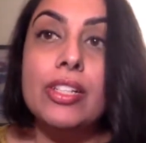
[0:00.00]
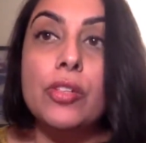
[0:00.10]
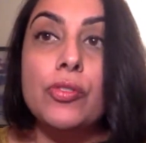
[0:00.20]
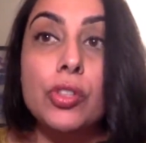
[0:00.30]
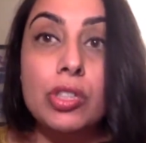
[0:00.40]

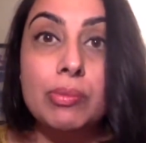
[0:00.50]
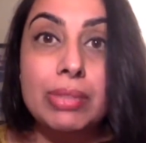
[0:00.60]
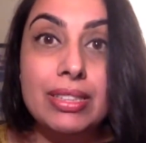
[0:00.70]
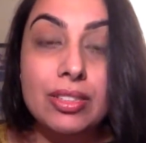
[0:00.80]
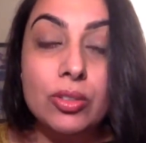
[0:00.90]
So if you're a
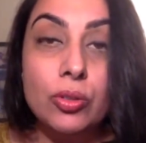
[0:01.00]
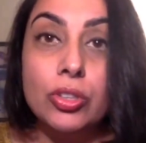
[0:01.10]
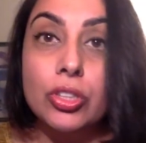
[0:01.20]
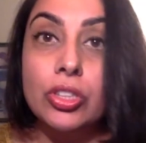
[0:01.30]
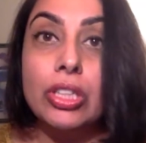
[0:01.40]
business
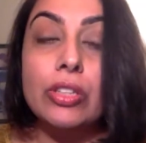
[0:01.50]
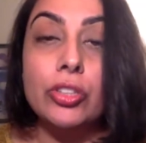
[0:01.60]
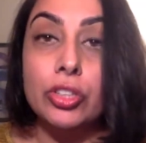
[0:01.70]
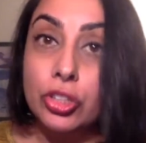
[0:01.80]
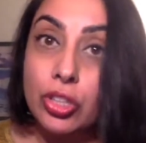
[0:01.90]
owner,
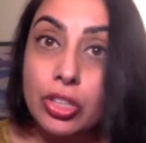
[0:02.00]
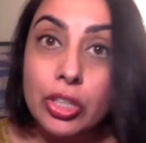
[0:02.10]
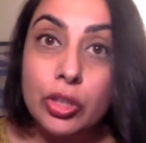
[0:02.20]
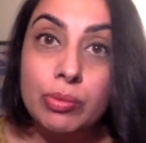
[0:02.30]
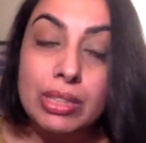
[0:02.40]
either you're
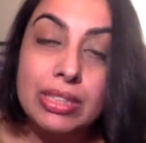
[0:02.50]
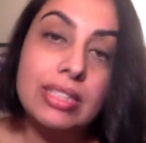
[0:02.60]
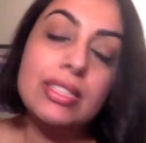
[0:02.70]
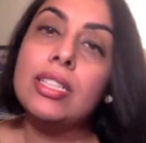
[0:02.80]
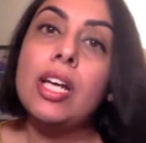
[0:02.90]
starting your
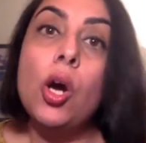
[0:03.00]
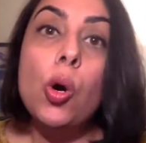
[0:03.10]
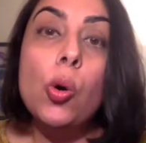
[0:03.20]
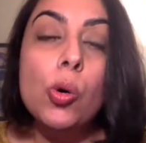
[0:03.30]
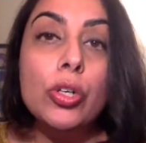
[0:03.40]
business
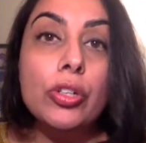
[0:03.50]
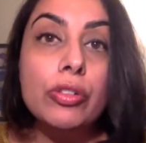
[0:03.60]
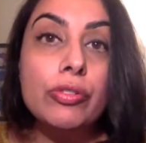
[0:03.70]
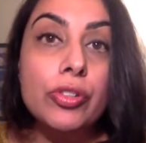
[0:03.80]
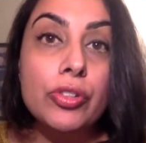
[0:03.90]
or
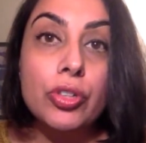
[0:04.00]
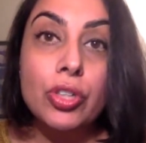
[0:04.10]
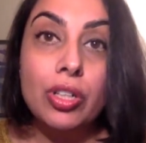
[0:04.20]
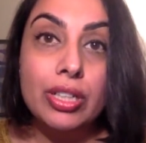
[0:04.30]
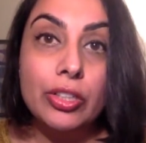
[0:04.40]
you're further
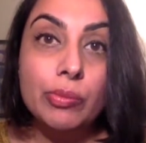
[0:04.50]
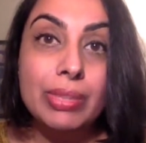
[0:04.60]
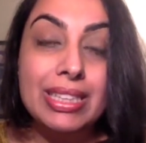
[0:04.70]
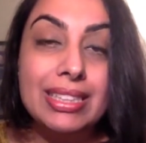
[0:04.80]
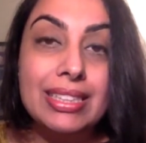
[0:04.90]
along in your
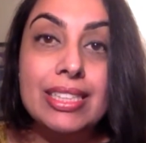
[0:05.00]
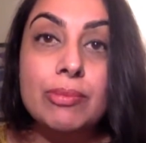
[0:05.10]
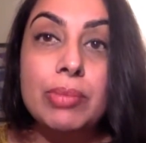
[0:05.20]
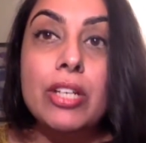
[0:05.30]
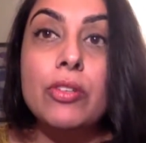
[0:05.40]

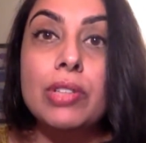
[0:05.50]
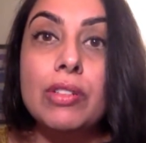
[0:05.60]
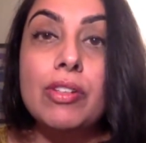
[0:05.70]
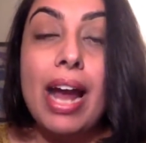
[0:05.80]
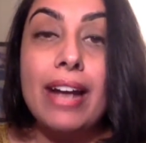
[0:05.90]
business, but you've
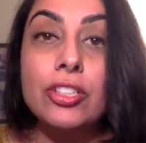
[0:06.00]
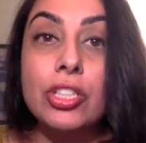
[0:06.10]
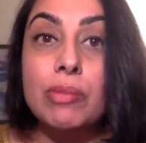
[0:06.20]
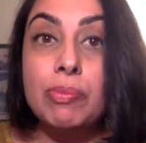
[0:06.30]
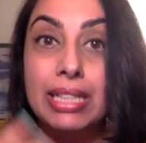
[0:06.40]
never
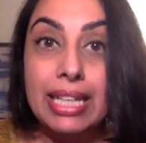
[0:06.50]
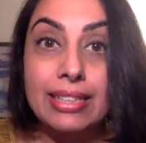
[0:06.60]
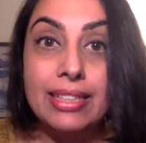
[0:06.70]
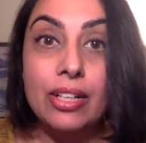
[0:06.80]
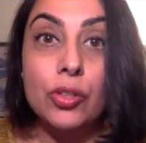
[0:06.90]
actually
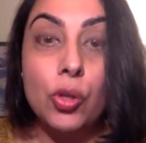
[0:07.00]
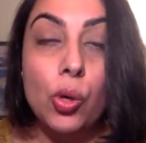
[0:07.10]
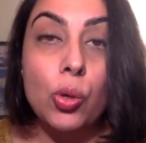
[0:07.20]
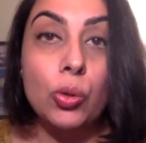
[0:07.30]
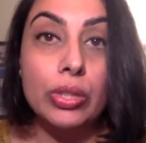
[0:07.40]
planned out your
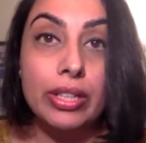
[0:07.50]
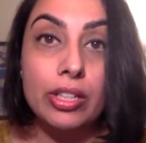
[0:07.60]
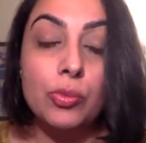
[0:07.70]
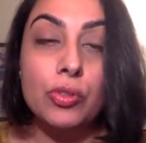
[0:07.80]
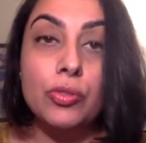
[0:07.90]
whole
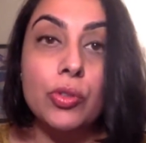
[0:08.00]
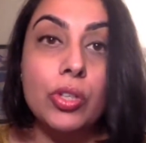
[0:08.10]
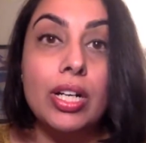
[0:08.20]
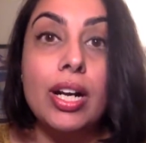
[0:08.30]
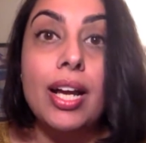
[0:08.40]
year
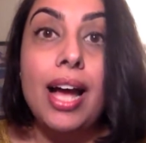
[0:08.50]
before,